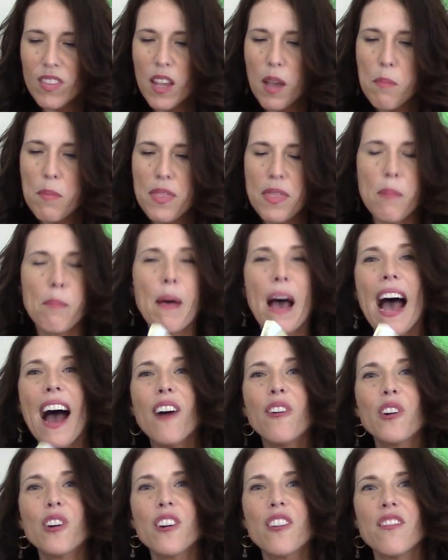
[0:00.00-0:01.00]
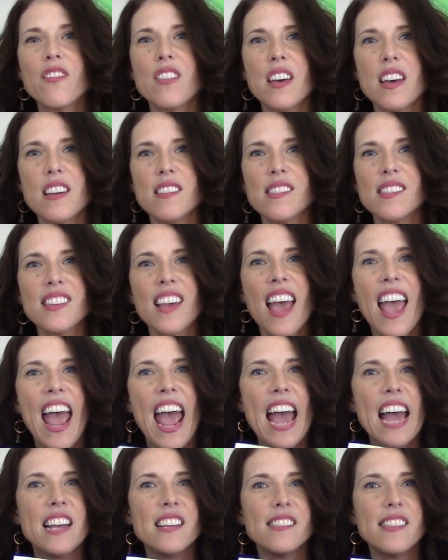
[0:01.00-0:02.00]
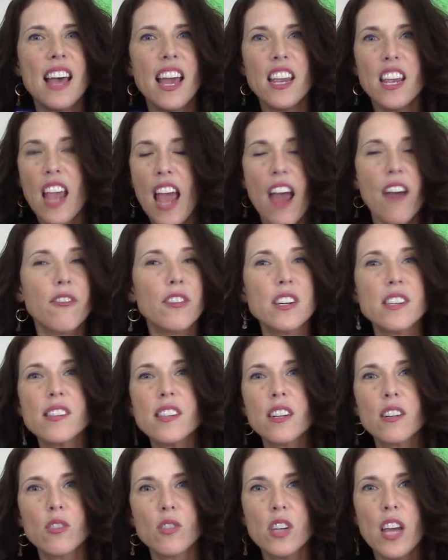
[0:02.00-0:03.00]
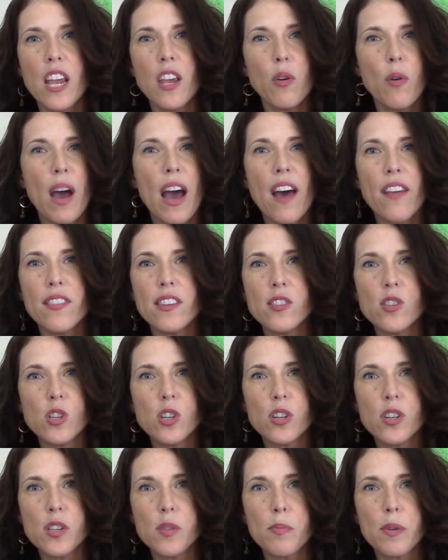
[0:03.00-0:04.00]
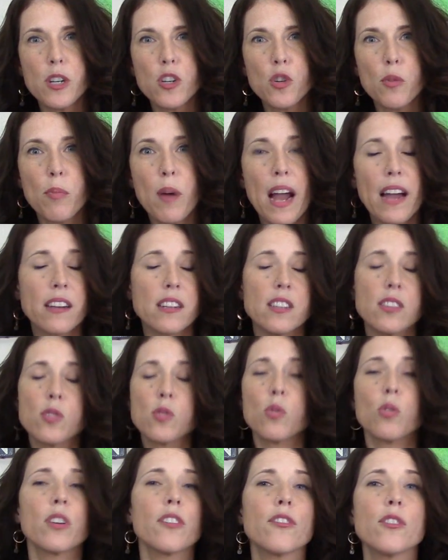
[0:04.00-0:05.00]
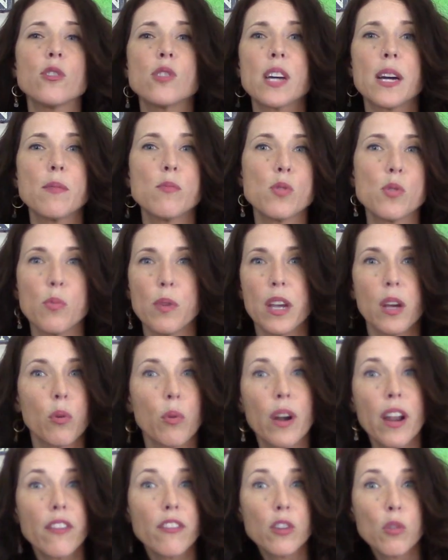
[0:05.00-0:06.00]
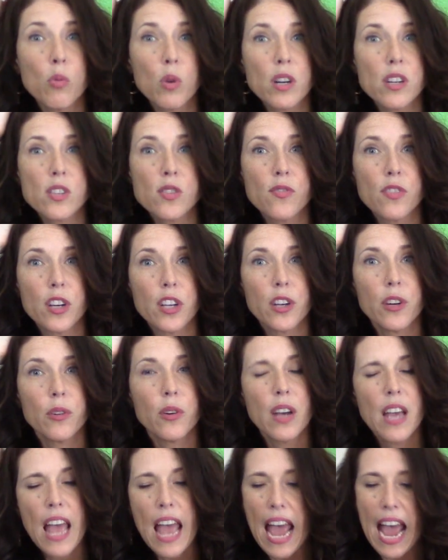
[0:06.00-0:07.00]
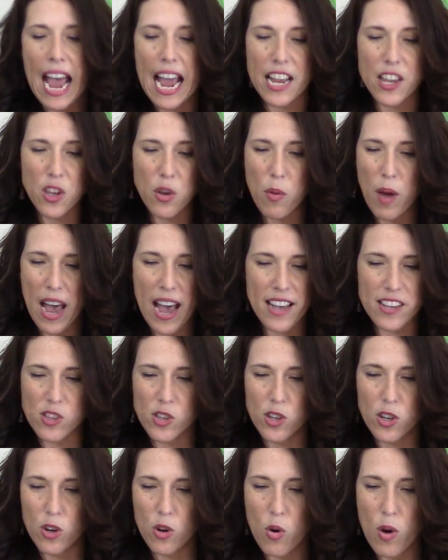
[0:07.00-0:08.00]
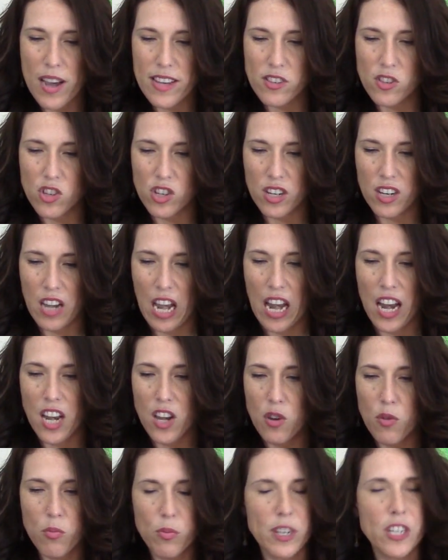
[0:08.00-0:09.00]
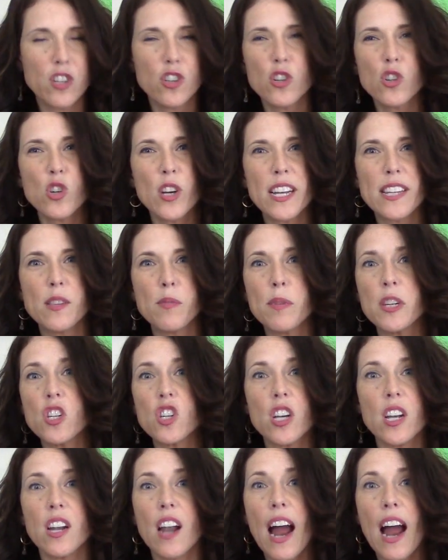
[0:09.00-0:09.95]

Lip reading: But the power of this is that every single day you add this to your spiritual practice, or a few times a week, whatever works for you. And you ask your question and you read your transmission.